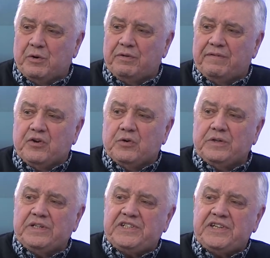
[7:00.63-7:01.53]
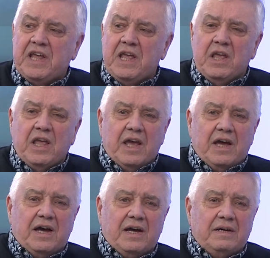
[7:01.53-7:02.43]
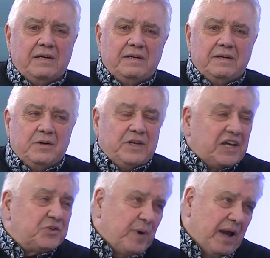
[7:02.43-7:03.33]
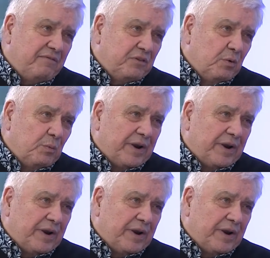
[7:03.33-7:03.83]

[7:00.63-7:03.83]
all the viewers. Yes, we have known one